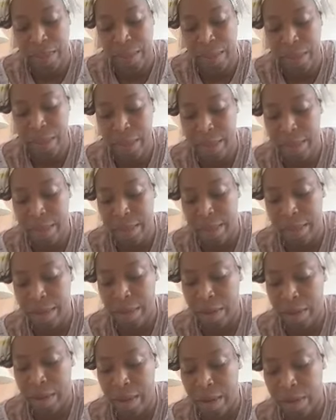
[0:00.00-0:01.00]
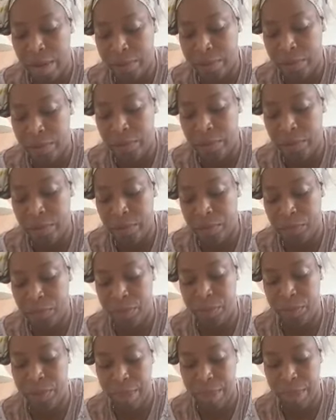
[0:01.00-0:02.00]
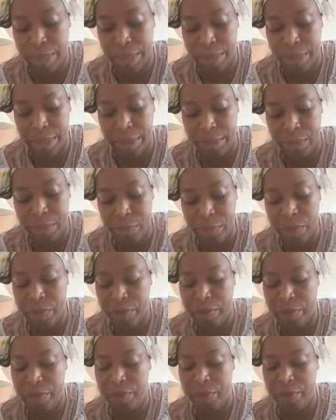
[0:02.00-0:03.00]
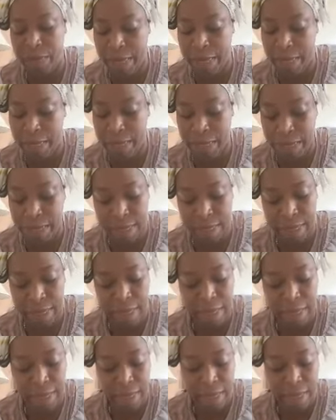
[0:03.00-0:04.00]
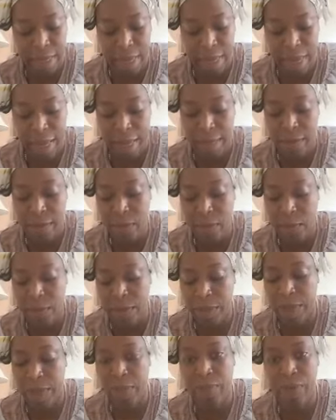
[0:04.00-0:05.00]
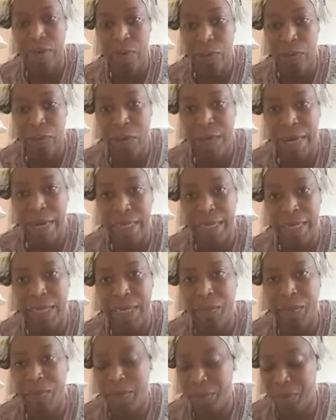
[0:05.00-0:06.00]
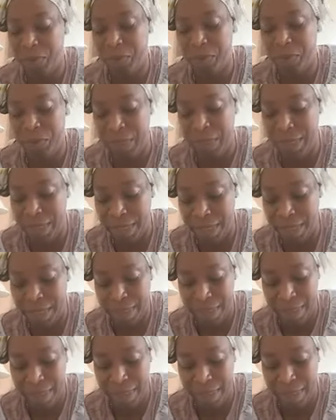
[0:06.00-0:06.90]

he also prayed with faith and don't even know that he was praying.